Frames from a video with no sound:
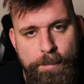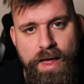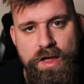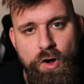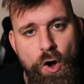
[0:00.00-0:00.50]

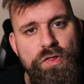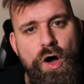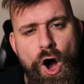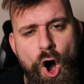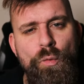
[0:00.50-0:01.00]
players on the
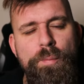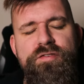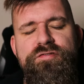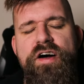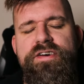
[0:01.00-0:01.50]
whole will be
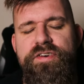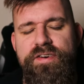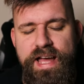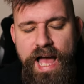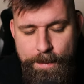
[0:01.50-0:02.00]
very,
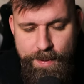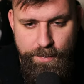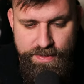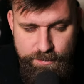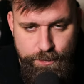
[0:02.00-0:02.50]
very happy
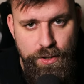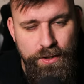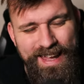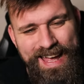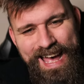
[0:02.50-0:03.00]
with this
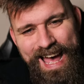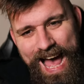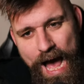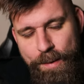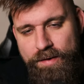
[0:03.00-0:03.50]
book.
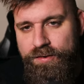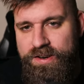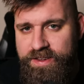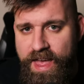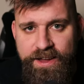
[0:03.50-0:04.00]
However,
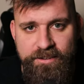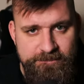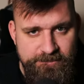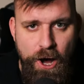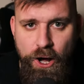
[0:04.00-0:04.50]
it's taken
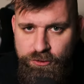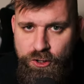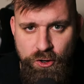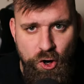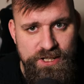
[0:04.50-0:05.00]
far
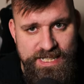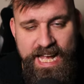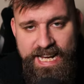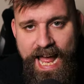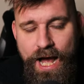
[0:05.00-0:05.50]
too long to
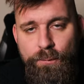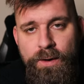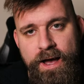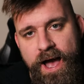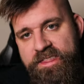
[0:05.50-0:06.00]
get it out,
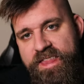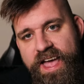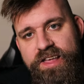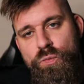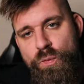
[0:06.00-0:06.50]
and there
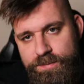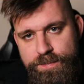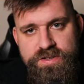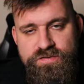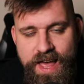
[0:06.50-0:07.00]
is
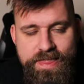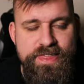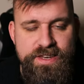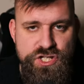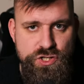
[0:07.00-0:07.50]
whispers of
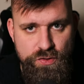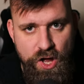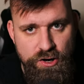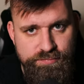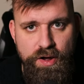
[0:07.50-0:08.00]
10th edition on the
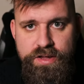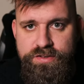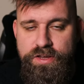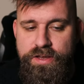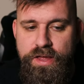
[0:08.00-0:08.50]

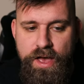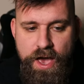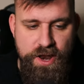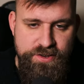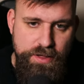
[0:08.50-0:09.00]
horizon,
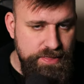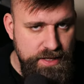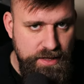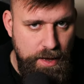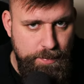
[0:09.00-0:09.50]
and I don't
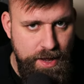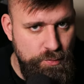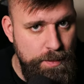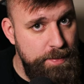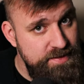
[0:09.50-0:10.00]
think Guard players
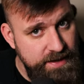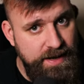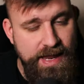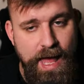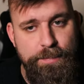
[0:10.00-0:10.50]
will be
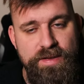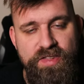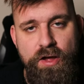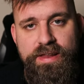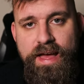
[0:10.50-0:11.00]
particularly happy if
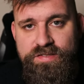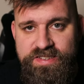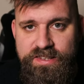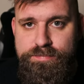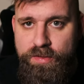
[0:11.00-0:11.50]
they only have
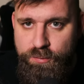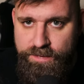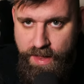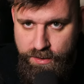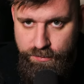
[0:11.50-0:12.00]
6 months with
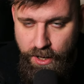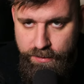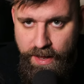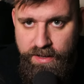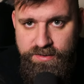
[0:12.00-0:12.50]
their new
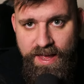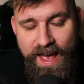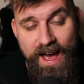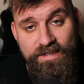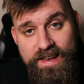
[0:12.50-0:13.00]
codex,
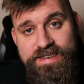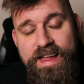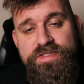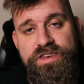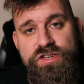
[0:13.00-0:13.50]
and then
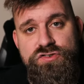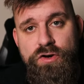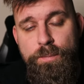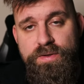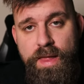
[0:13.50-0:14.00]
10th edition
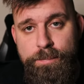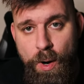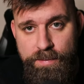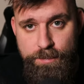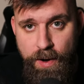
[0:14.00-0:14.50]
drops and they're
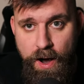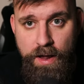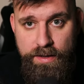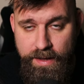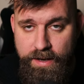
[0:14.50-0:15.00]
bottom of the
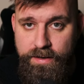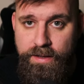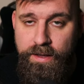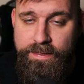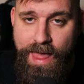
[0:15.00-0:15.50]
pile again.
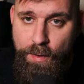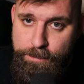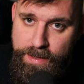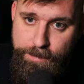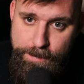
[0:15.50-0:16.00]
That would
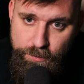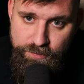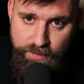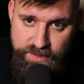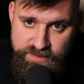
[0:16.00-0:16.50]
make people
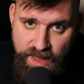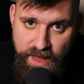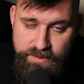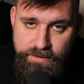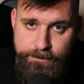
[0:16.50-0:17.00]
very
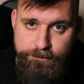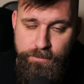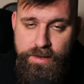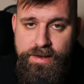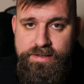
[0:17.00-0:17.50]
sad.
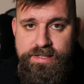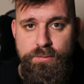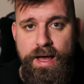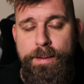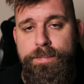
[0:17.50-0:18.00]
Let's see
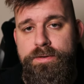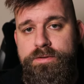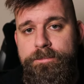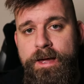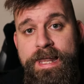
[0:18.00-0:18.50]
what
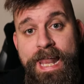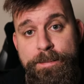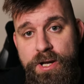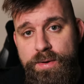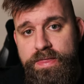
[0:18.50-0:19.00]
happens. Let
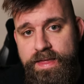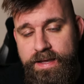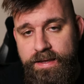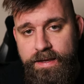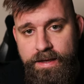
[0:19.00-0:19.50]
me know what you
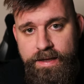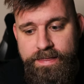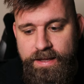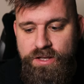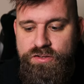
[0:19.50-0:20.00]
think.
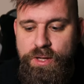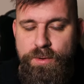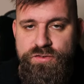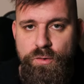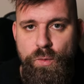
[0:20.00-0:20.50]
Thank you so
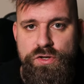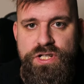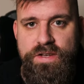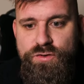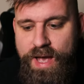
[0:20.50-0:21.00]
much for
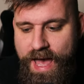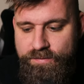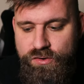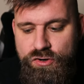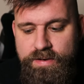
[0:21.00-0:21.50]
watching. If you
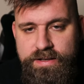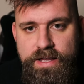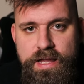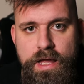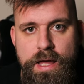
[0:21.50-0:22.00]
haven't
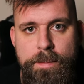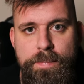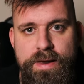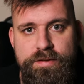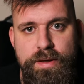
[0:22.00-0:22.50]
already,
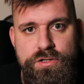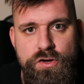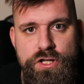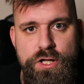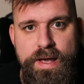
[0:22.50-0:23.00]
please make
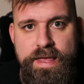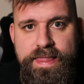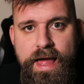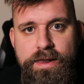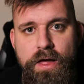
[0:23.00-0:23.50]
sure you hit
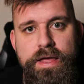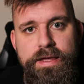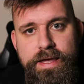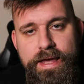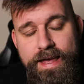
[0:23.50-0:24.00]
that
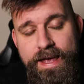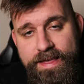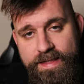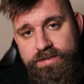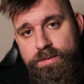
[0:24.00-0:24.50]
like,
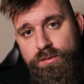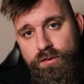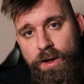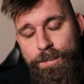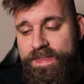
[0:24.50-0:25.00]
hit that
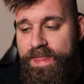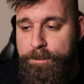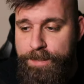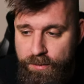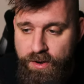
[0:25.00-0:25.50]
subscribe, hit
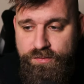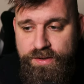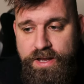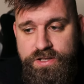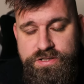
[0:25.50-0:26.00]
that bell
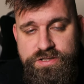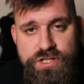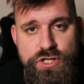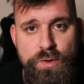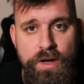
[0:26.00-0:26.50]
notification so
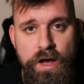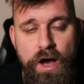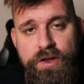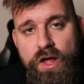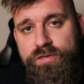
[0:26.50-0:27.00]
you
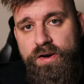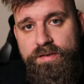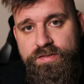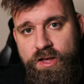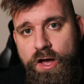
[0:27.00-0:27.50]
are notified
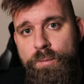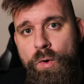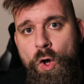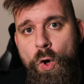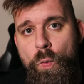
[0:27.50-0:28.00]
every time
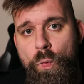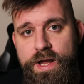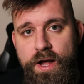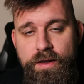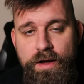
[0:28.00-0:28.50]
we
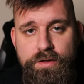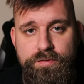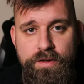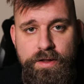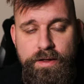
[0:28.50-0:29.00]
go
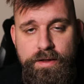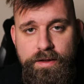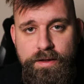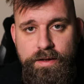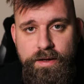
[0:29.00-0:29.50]
live,
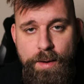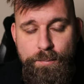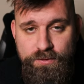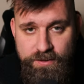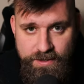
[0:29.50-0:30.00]
and
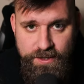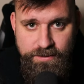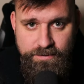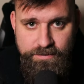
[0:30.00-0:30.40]
we'll see you